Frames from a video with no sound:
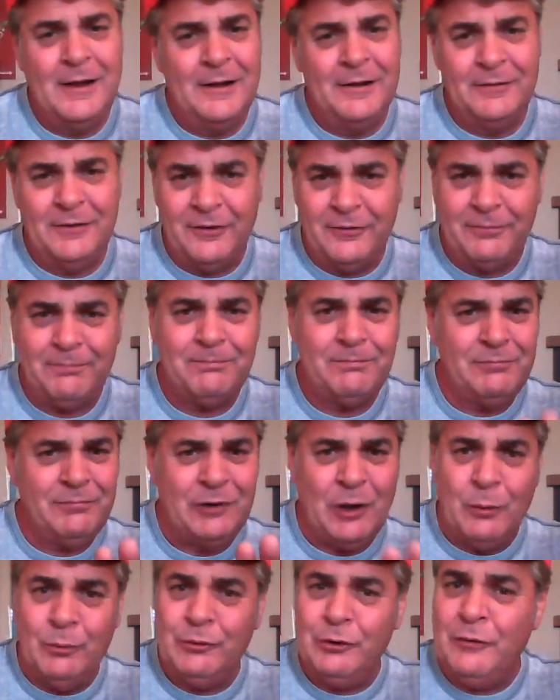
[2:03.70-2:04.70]
Just
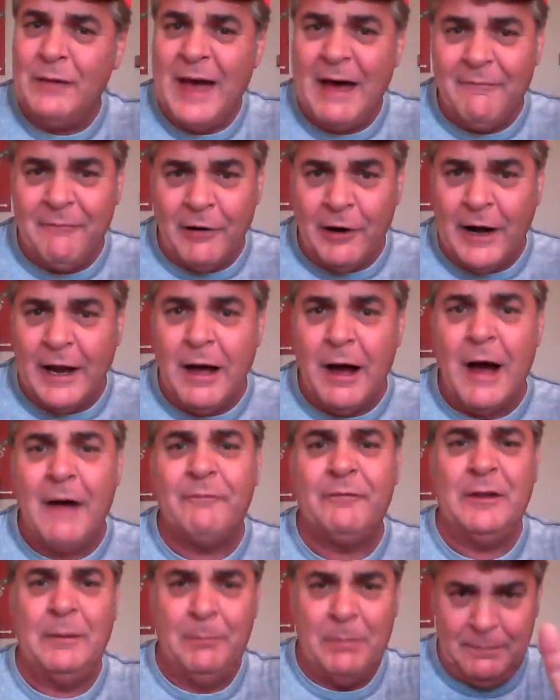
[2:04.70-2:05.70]
don't do that very
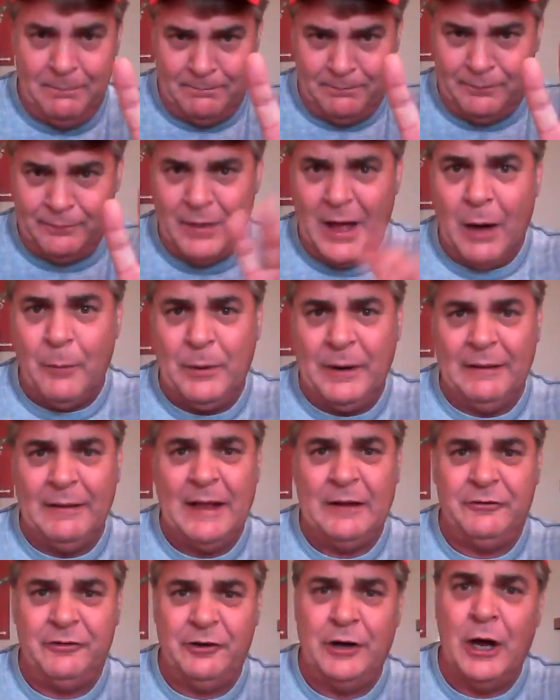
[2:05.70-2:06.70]
often, but thought we'd
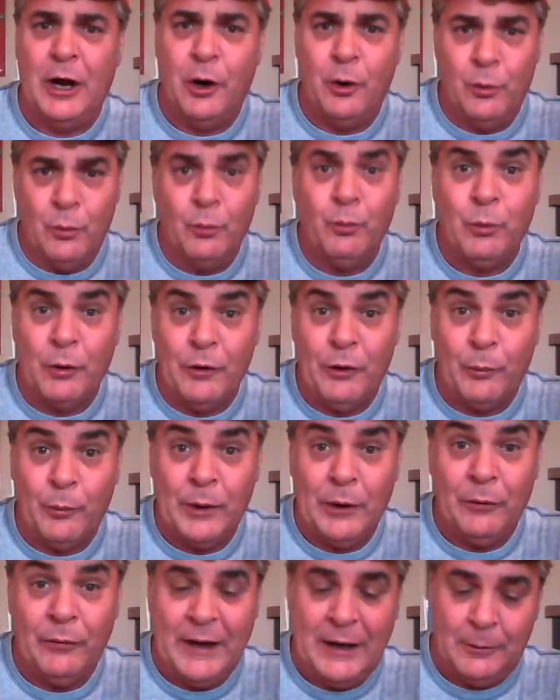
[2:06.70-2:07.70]
let you know we're the
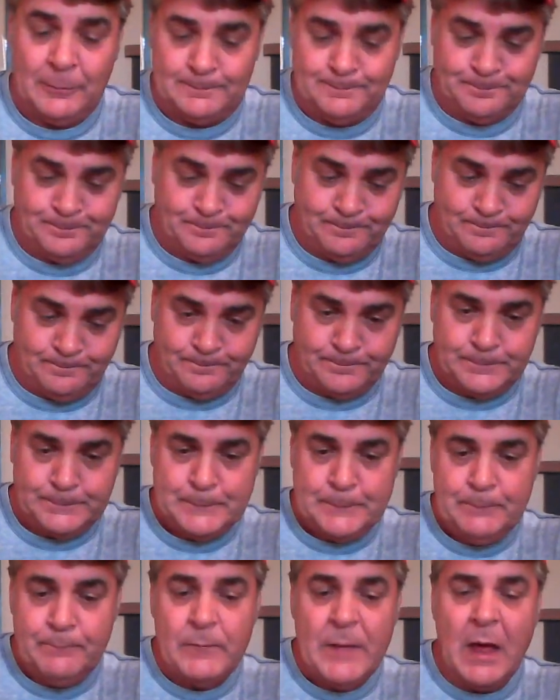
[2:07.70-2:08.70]
real deal.
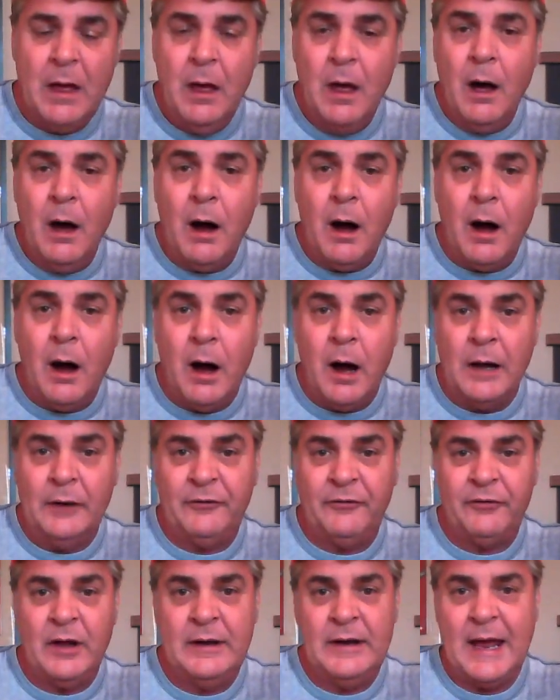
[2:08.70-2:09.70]
On
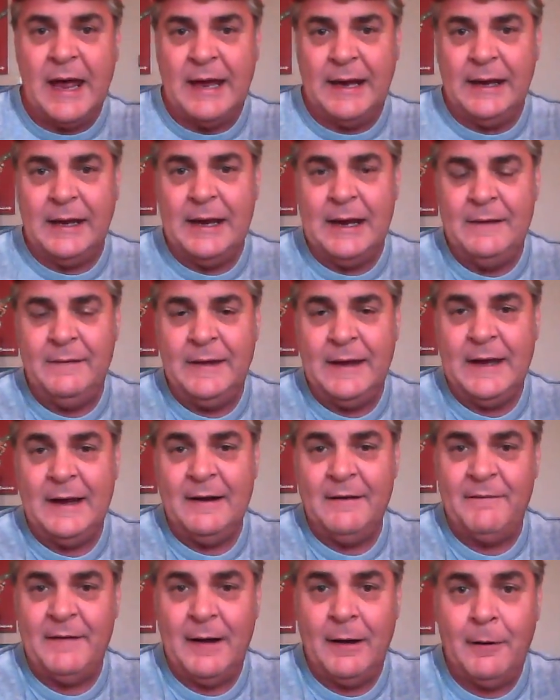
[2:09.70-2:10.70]
Sunday in the
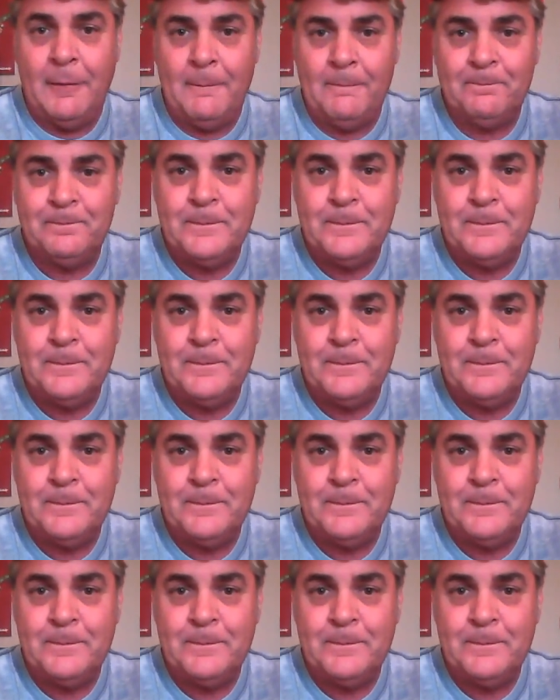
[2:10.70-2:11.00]
NFL,